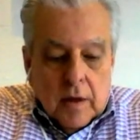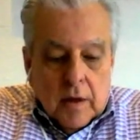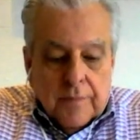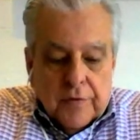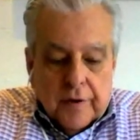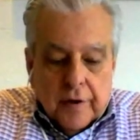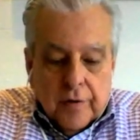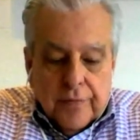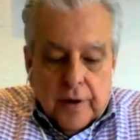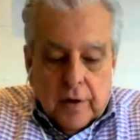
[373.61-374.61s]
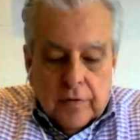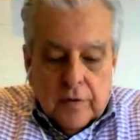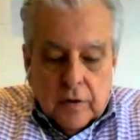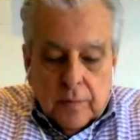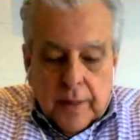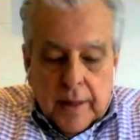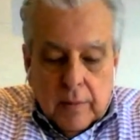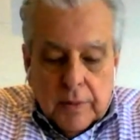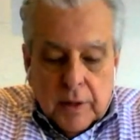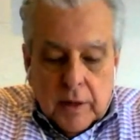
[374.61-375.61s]
If the seller fails to comply
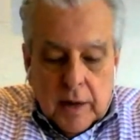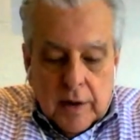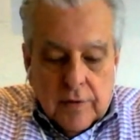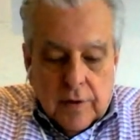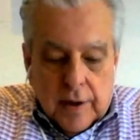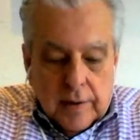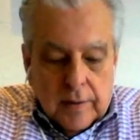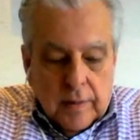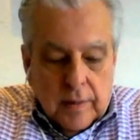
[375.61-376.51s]
with the contract,